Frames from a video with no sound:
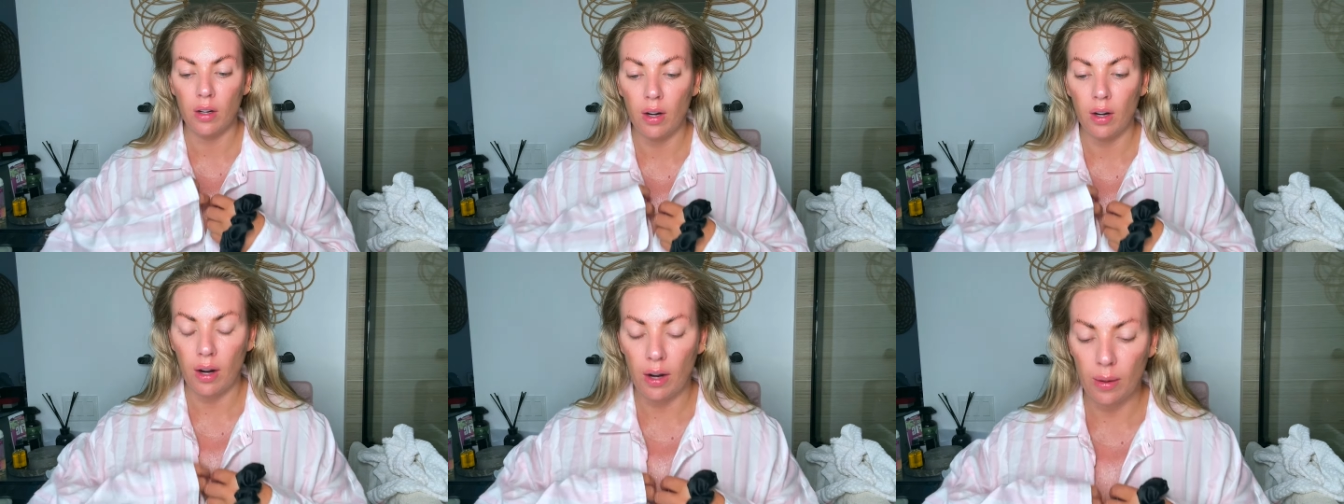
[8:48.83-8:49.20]

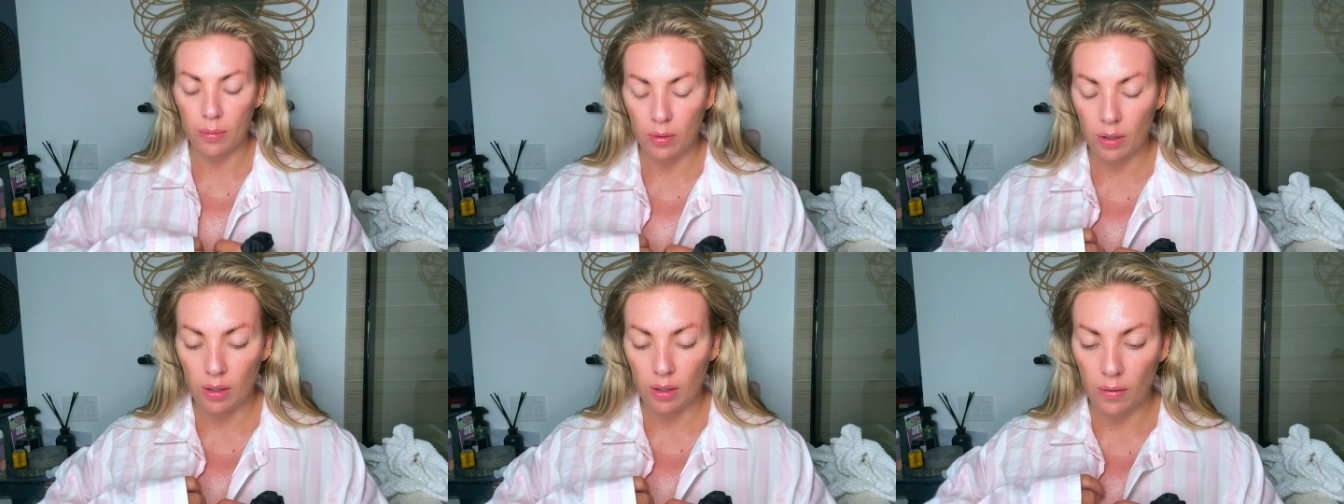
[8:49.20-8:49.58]
I
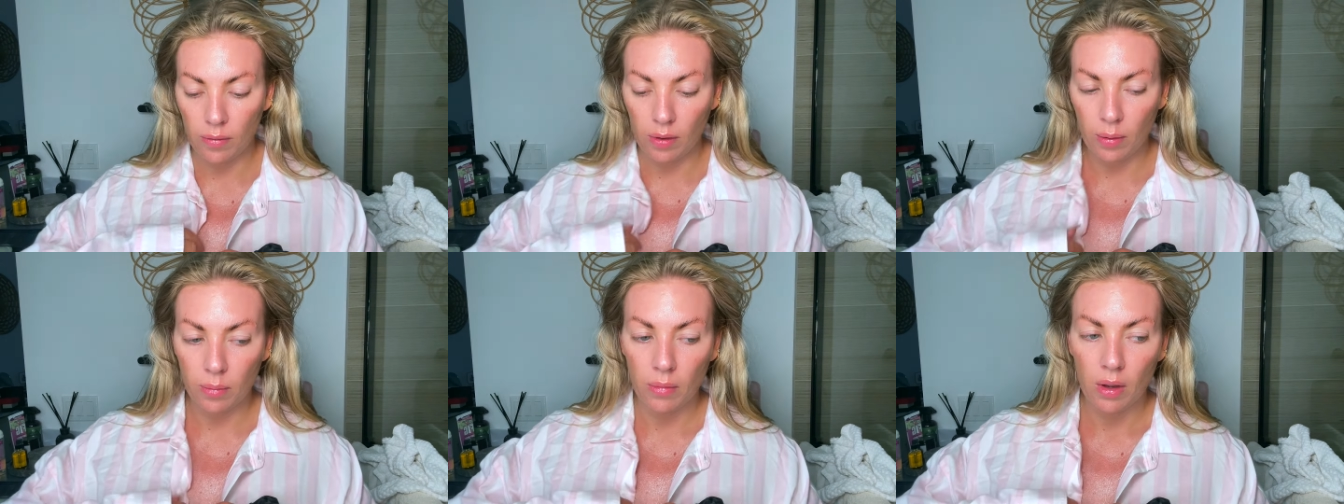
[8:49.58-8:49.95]
absolutely love
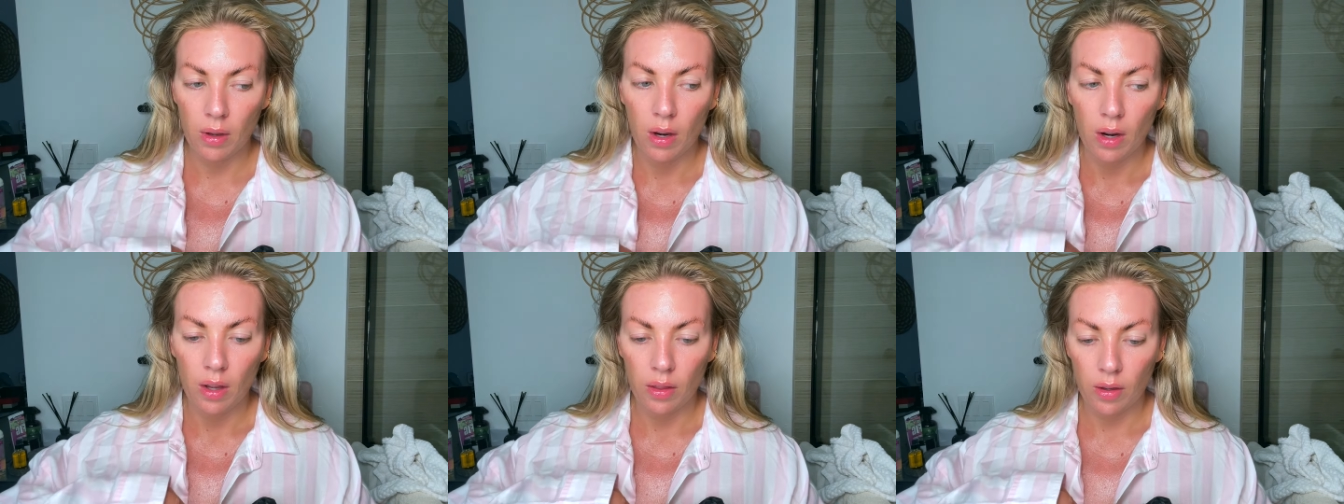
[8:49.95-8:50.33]
them.
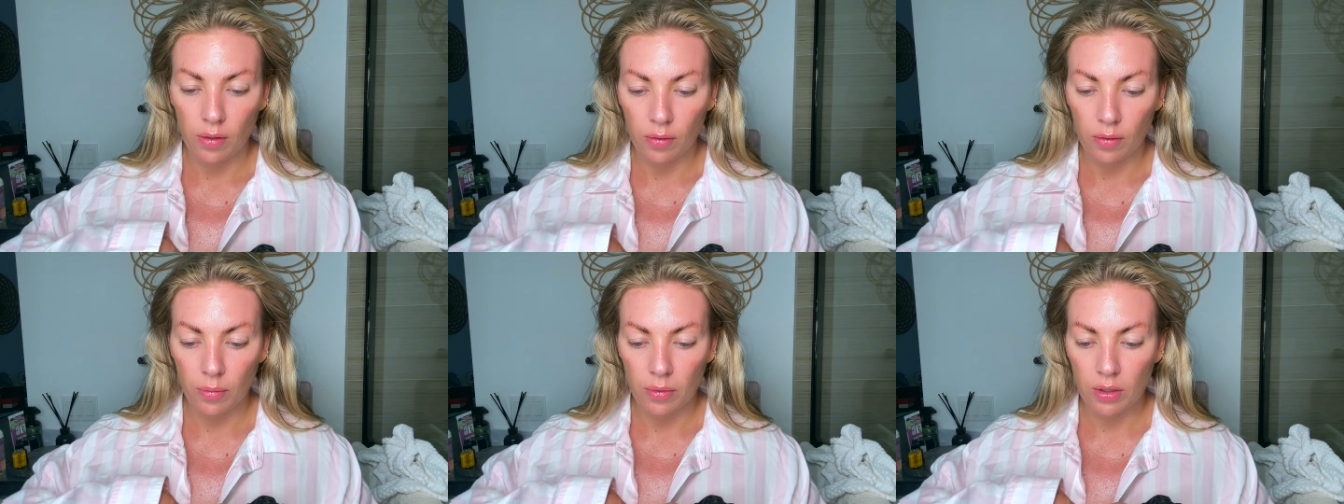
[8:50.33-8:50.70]
They're
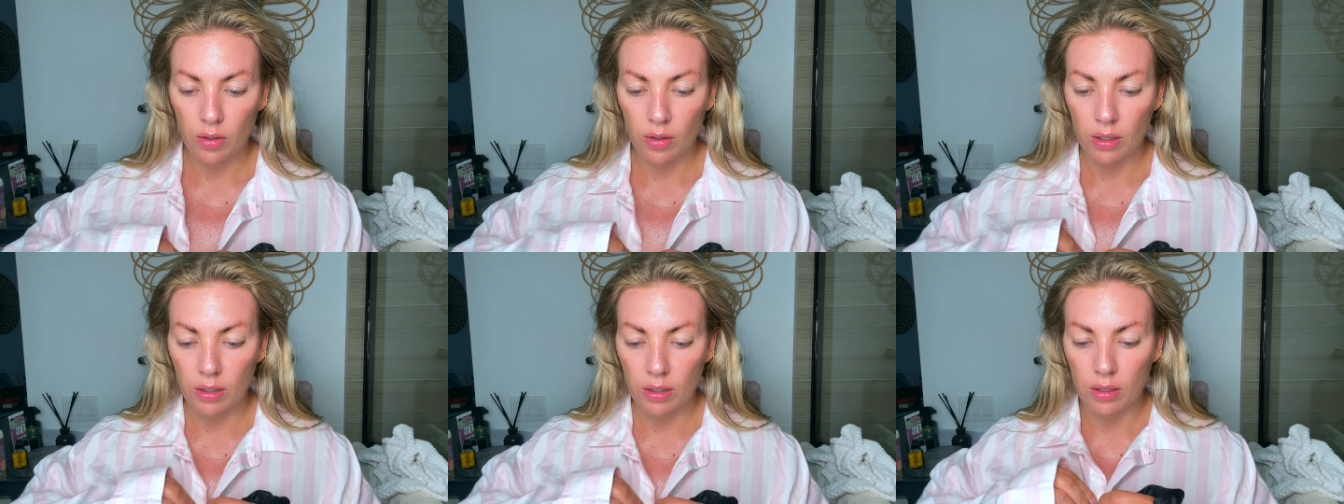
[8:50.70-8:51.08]
from
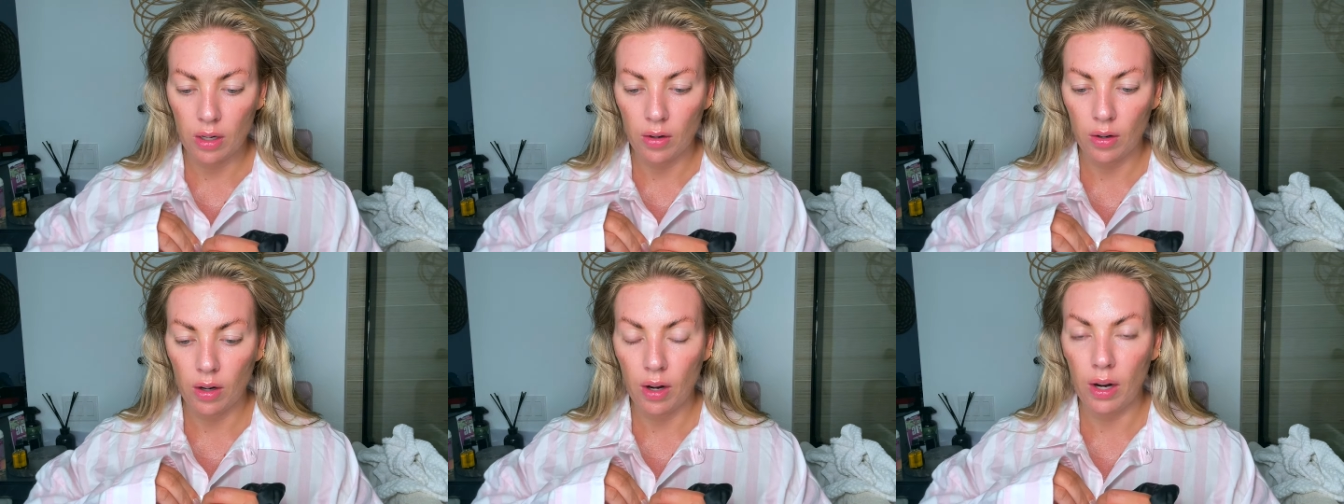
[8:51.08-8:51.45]
Victoria's
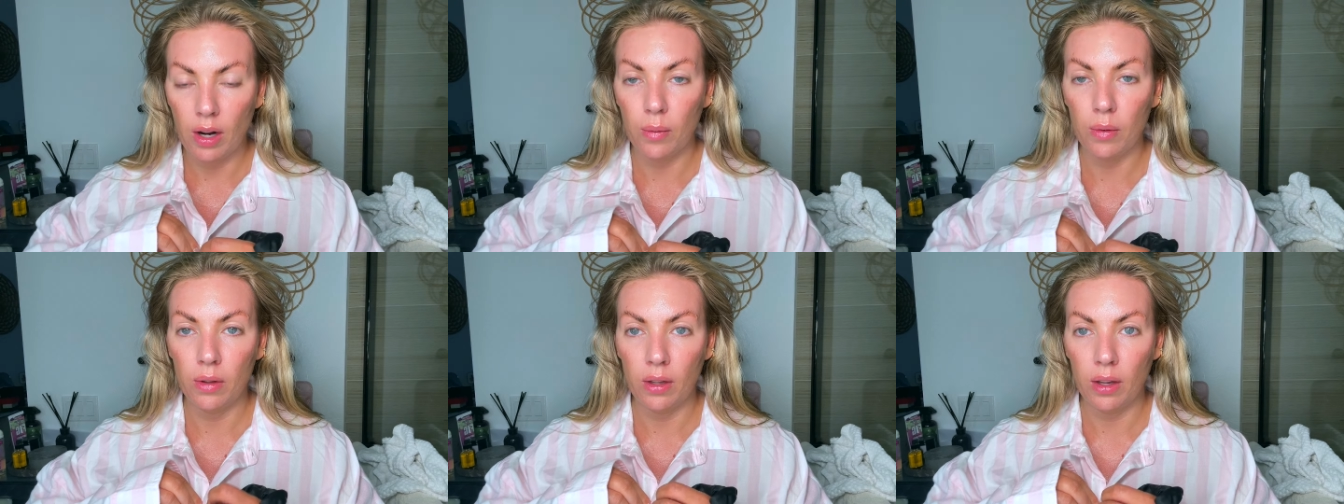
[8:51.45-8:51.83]
Secret, I
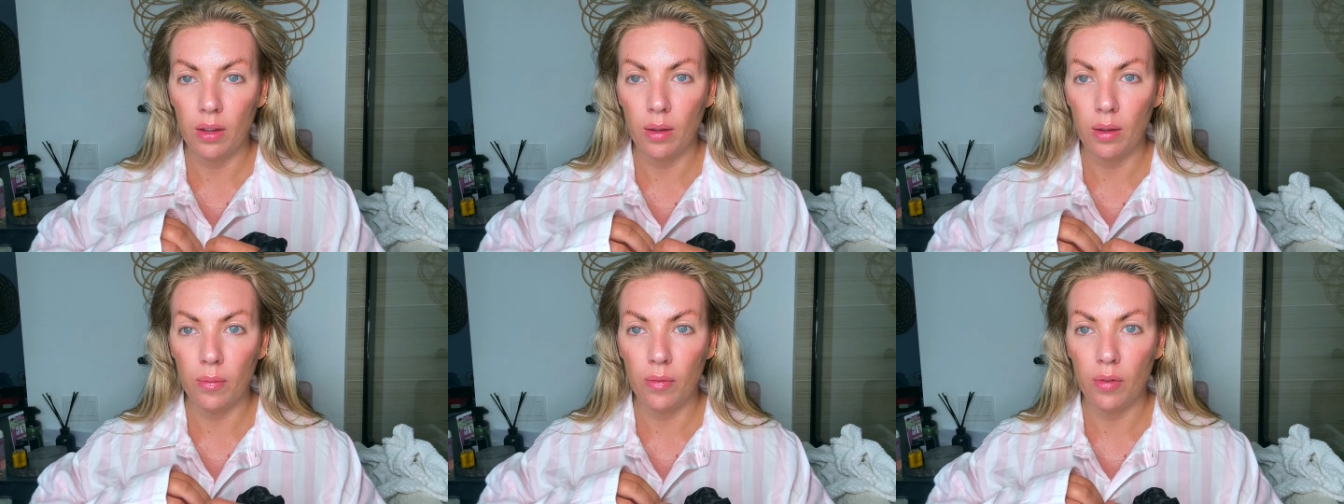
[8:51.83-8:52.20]
will link
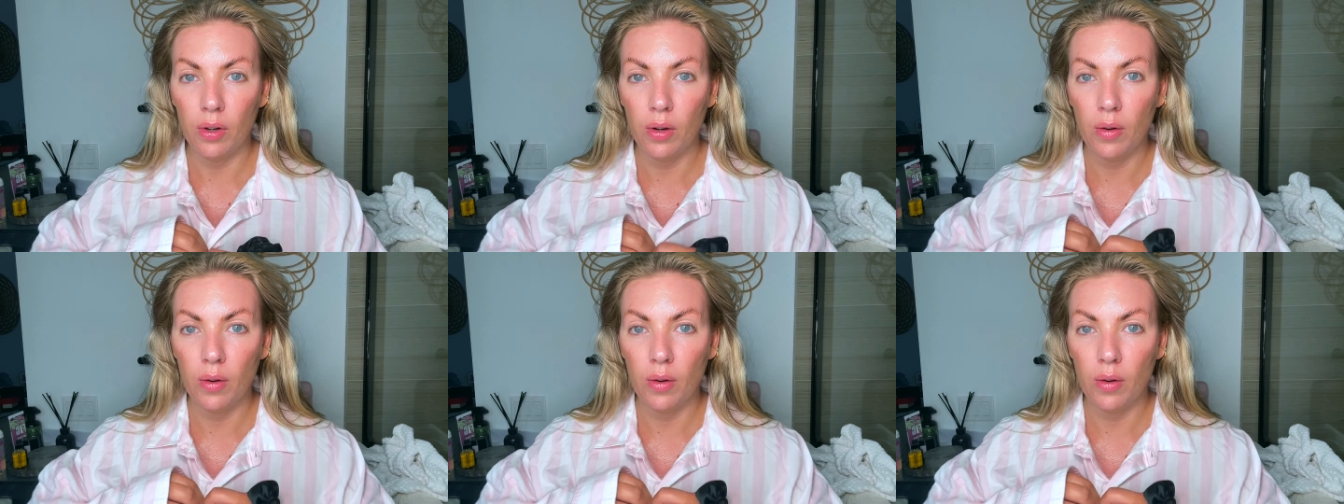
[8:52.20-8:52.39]
them for you